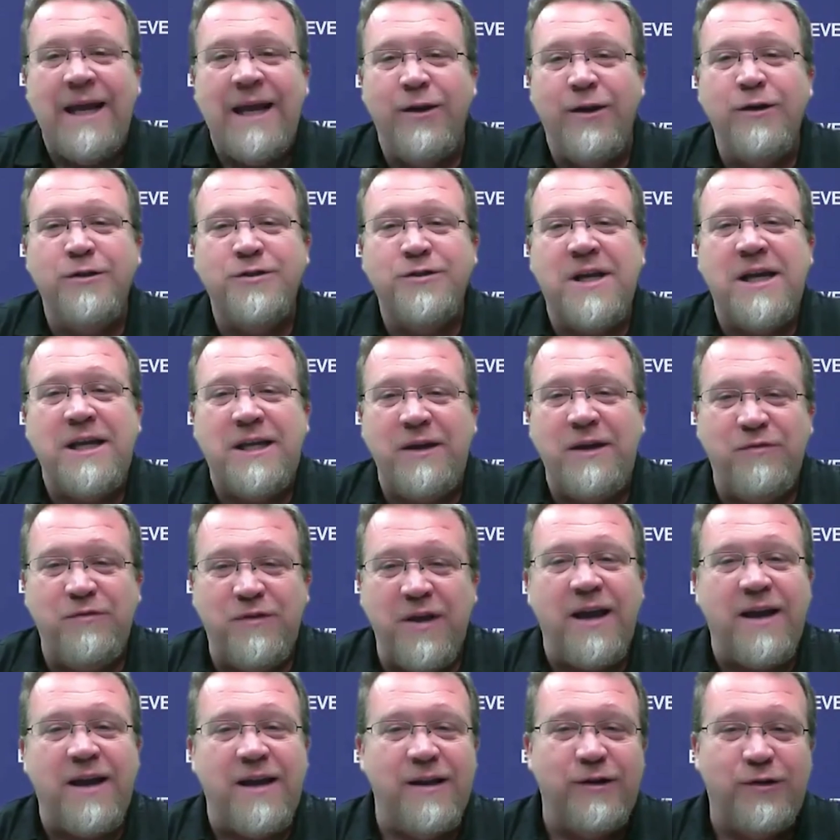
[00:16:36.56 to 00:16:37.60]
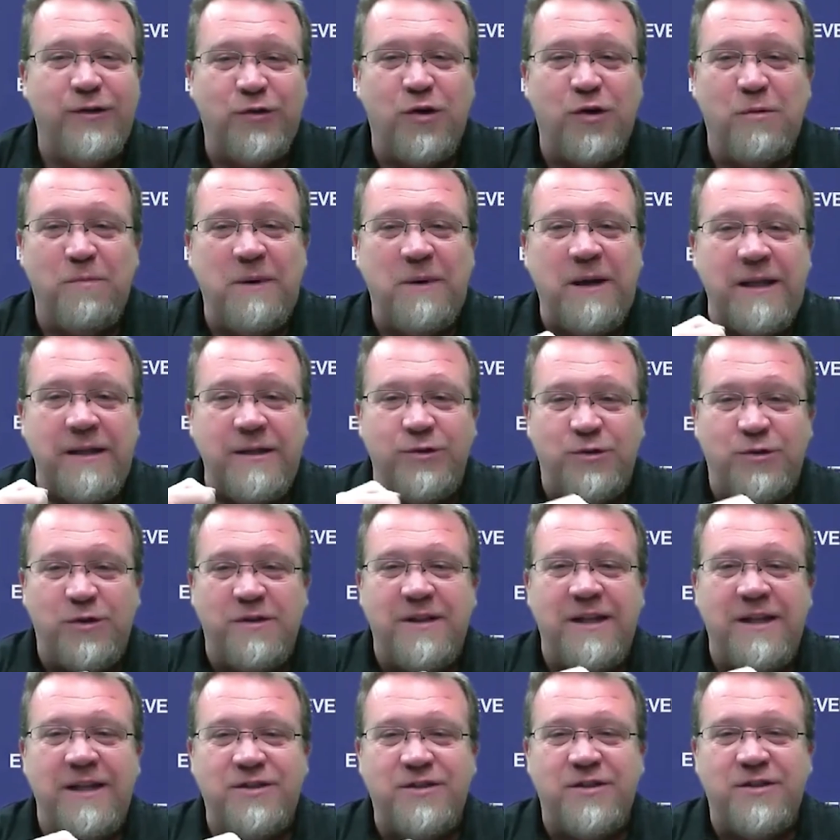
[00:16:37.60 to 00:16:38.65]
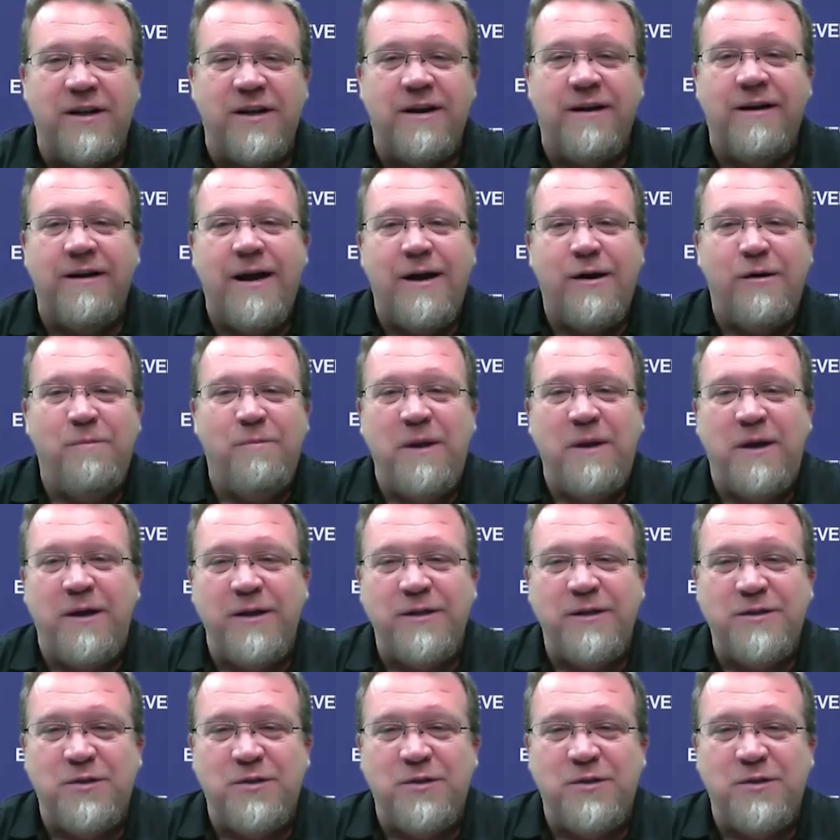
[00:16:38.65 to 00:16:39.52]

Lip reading: it looks like you've taken a drill bit and drilled that sucker out, because